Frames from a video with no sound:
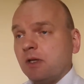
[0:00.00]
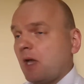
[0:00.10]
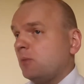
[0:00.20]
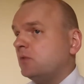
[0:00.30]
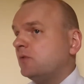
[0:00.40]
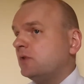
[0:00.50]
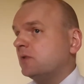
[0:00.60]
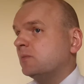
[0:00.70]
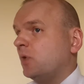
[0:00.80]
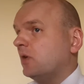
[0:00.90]
That would
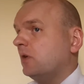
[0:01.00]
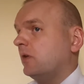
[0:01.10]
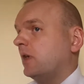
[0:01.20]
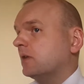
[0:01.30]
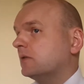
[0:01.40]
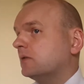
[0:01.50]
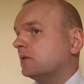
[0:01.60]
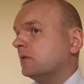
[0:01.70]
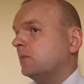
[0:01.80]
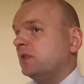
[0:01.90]
reduce bottlenecks,
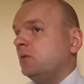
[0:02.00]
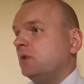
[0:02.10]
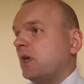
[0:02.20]
because you wouldn't